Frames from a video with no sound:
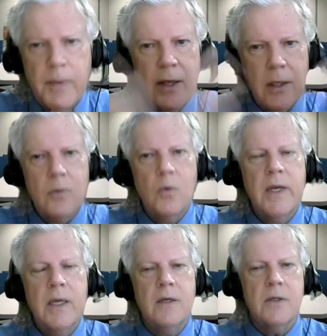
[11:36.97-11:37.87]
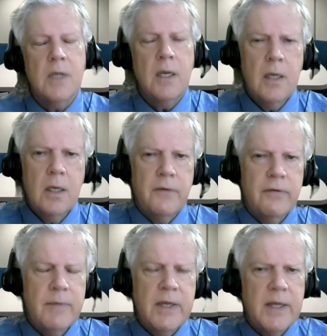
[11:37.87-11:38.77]
make awareness. And
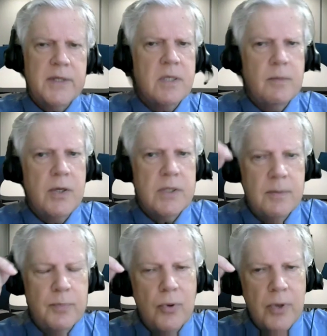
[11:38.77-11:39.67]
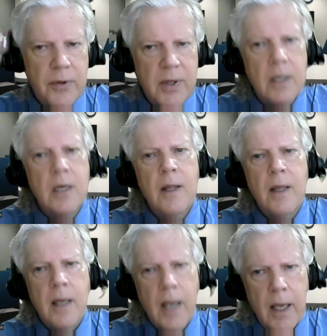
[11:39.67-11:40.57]
for me, that's the most important thing.
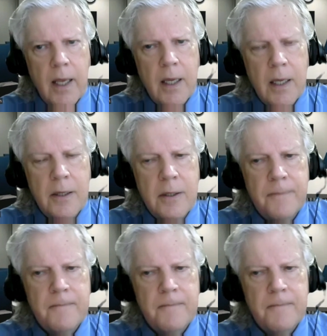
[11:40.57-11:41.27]
And